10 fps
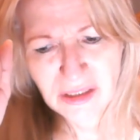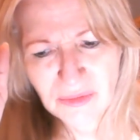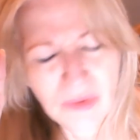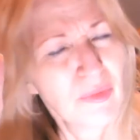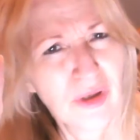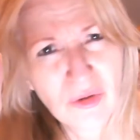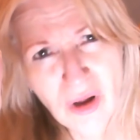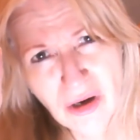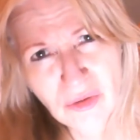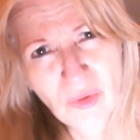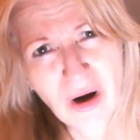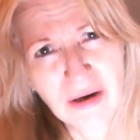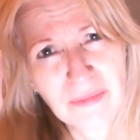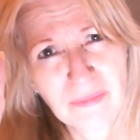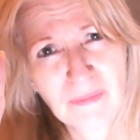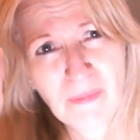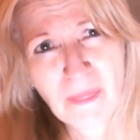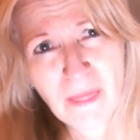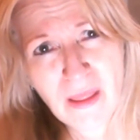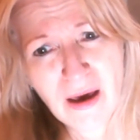what we no longer want
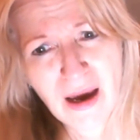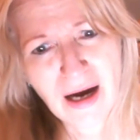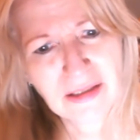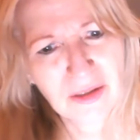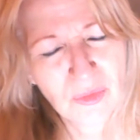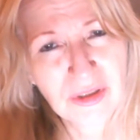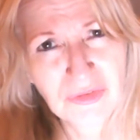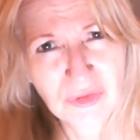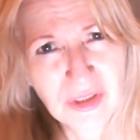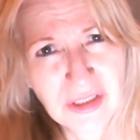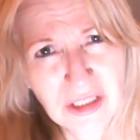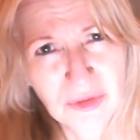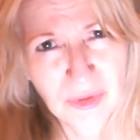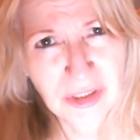and to wish for the things we